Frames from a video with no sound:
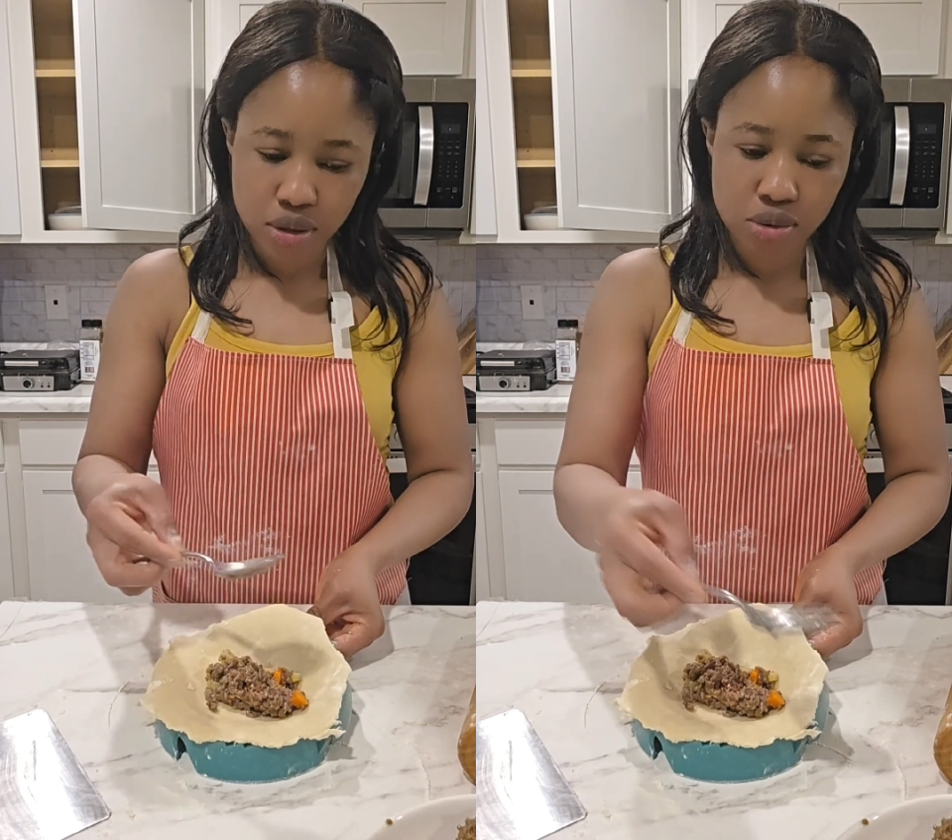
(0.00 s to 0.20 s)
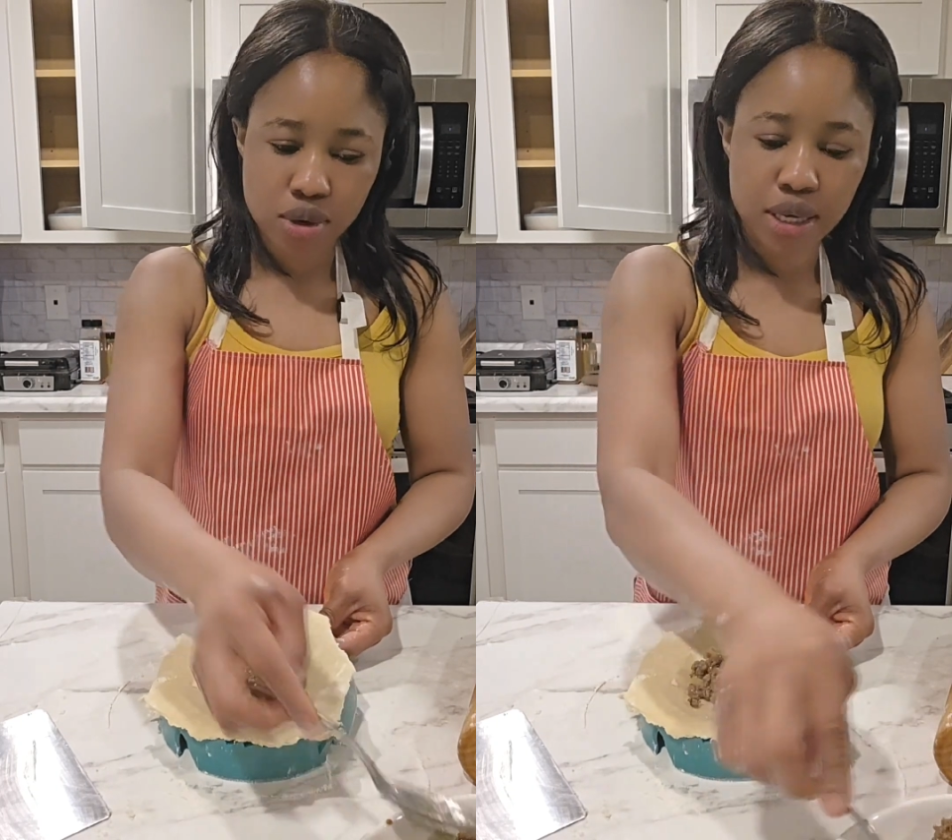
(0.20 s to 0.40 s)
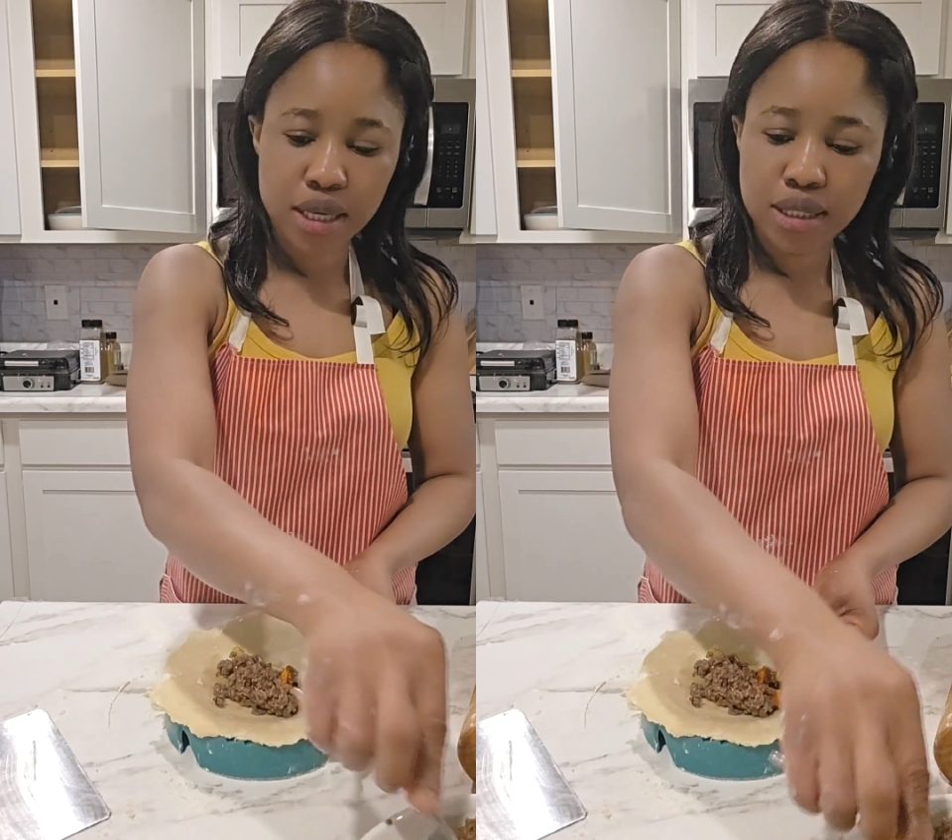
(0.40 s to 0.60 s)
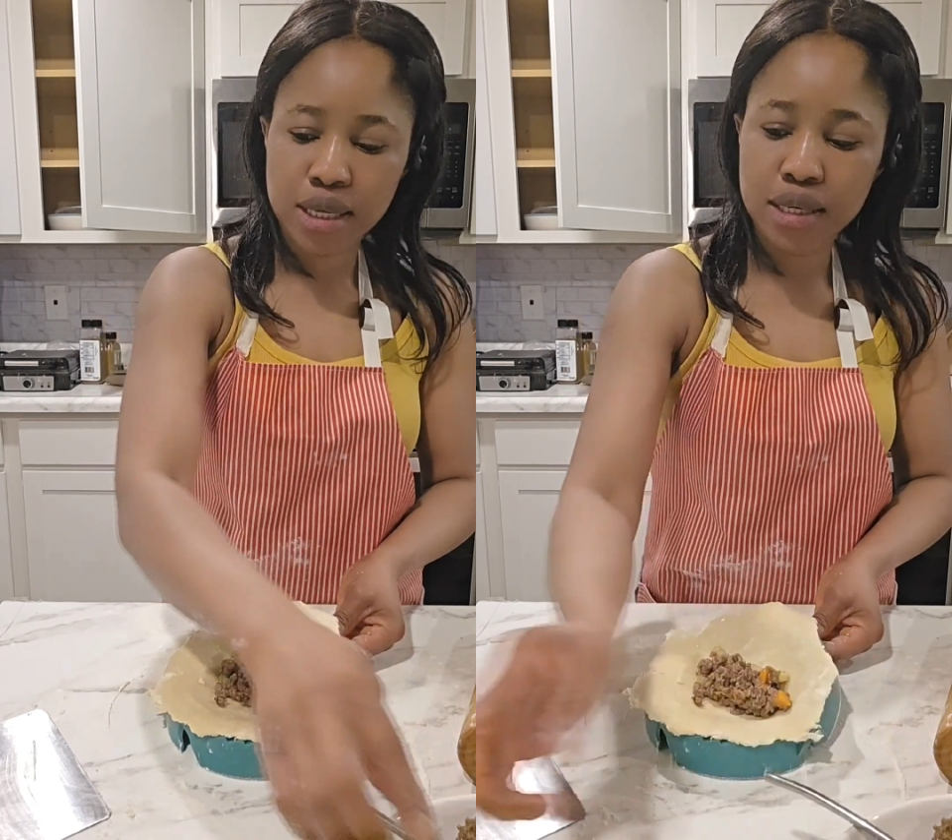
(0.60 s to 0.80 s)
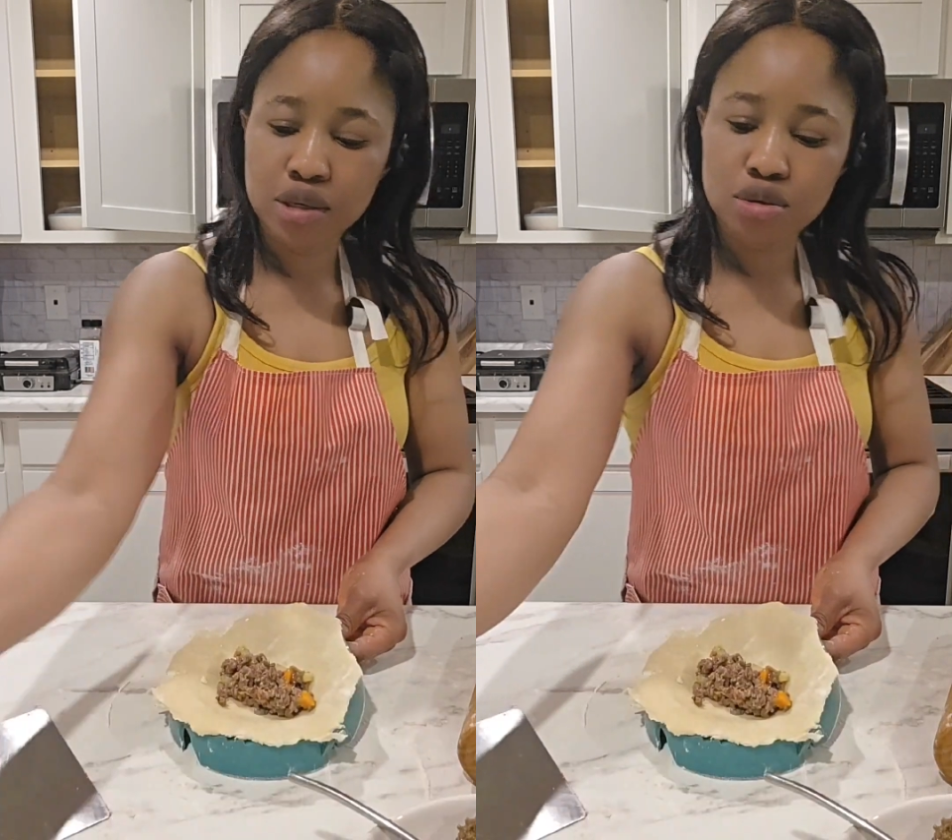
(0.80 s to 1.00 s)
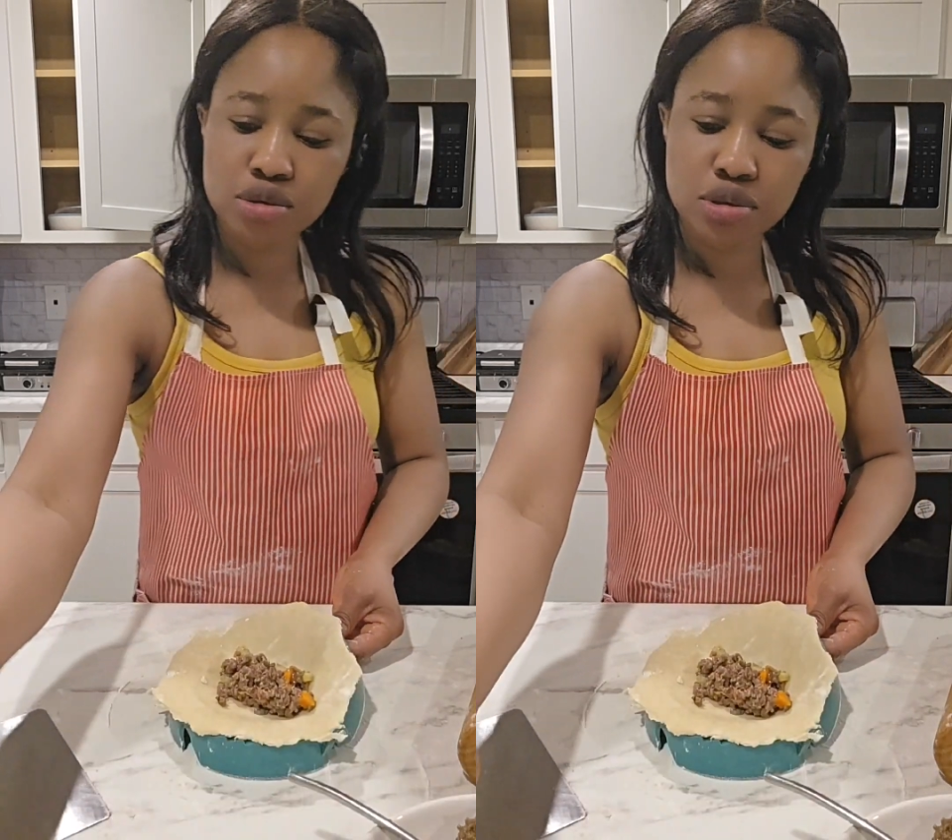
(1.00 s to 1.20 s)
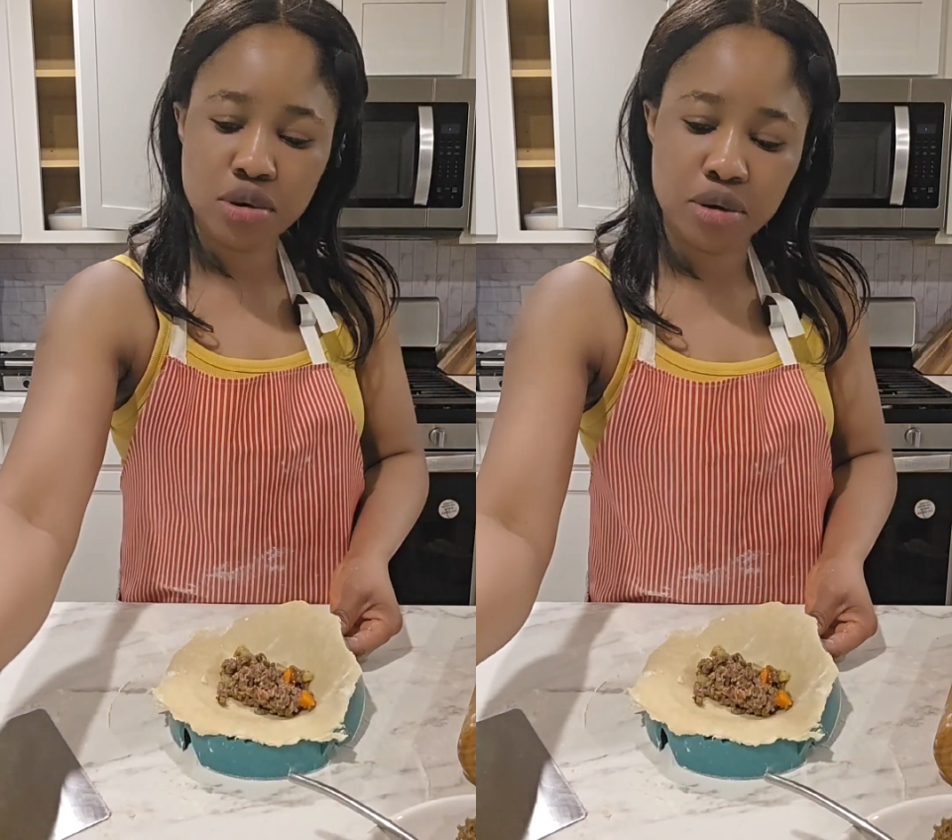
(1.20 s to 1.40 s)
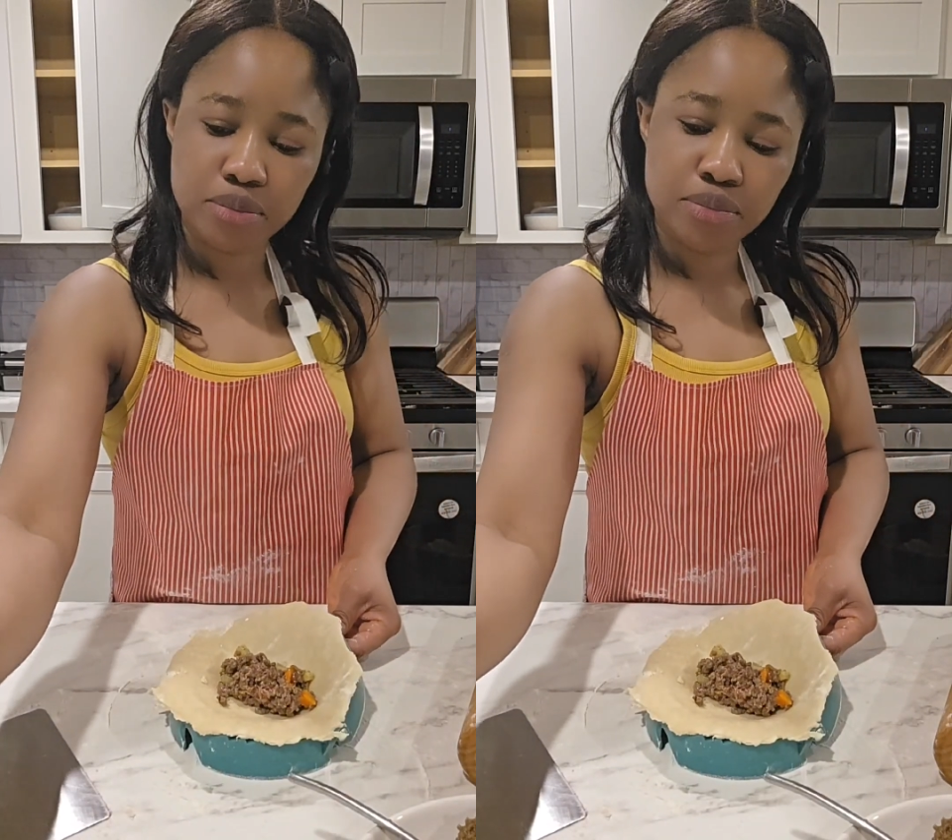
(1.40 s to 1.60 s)
Go ahead, then use
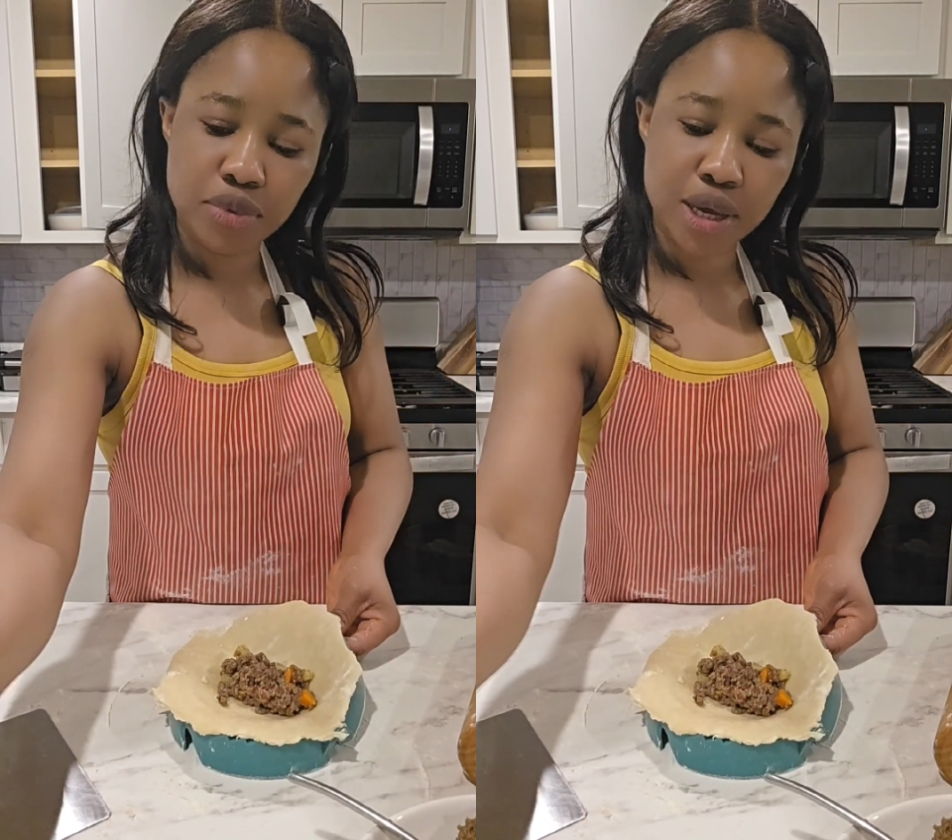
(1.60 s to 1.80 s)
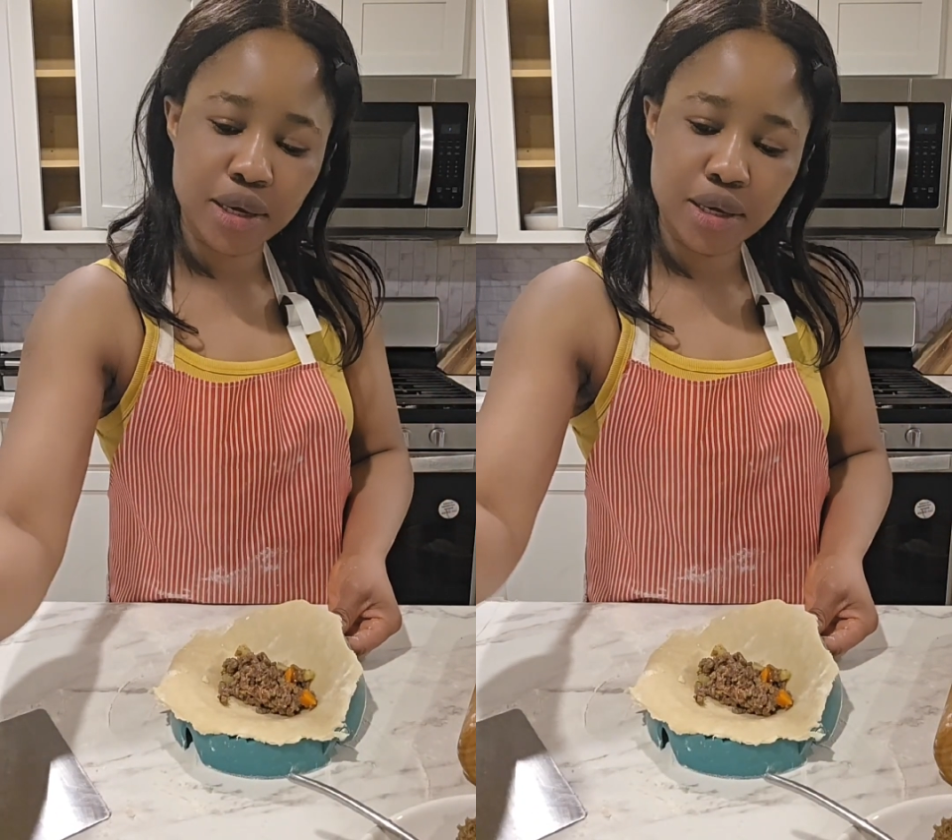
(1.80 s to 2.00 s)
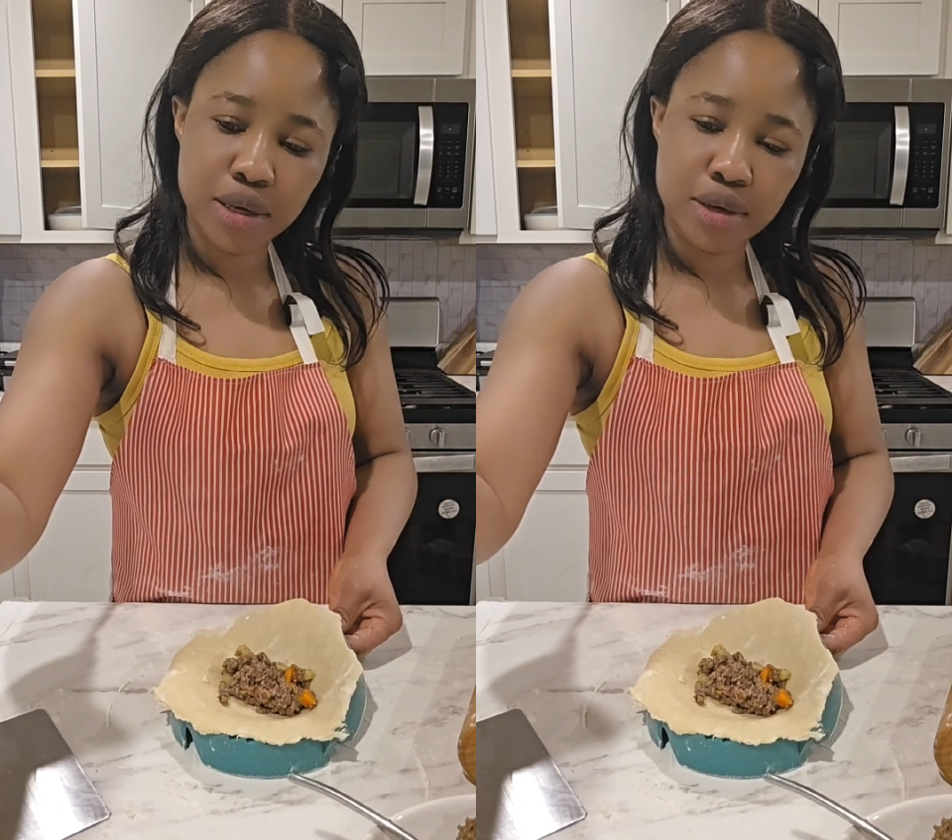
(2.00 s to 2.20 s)
some egg,